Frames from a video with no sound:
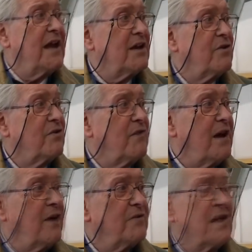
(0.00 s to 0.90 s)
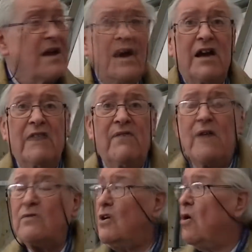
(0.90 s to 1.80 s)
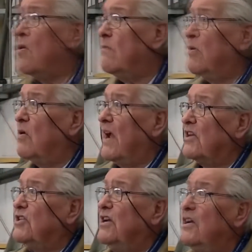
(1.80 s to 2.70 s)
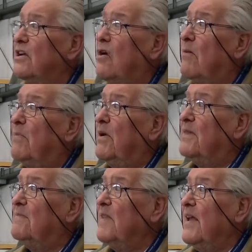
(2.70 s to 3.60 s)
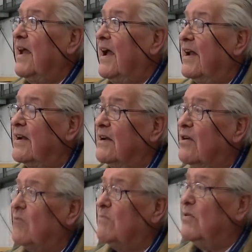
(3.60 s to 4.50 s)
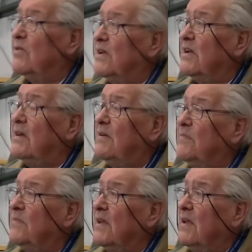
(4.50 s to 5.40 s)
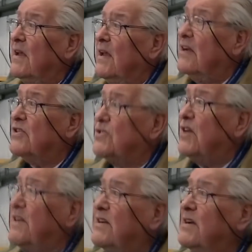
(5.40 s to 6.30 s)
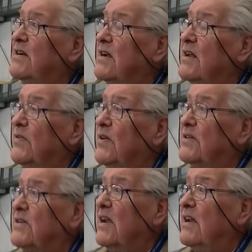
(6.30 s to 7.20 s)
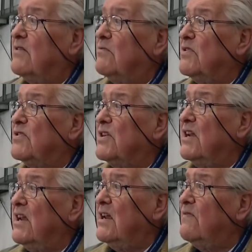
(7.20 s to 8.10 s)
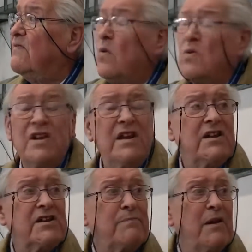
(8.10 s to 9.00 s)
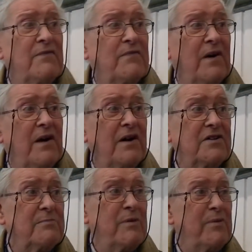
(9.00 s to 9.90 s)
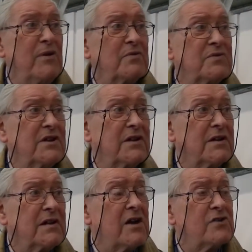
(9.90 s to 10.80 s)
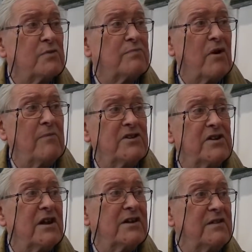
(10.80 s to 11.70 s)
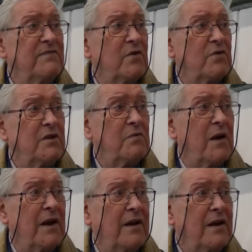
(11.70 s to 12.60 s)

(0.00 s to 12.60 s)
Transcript: had a look round, and he found a logbook actually in the cockpit, and the logbook illustrated that it was the 14th Spitfire to be built at Castle Bromwich in 1941.